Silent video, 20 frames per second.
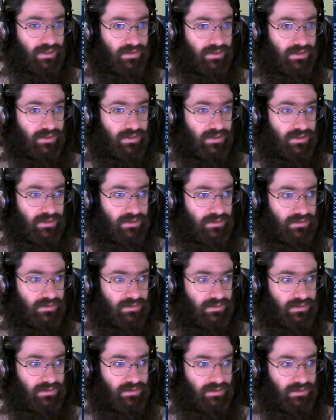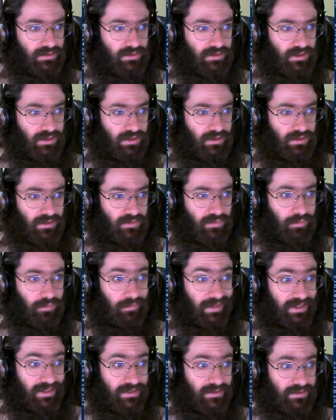the
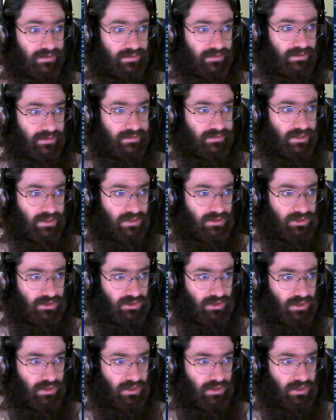mean and such,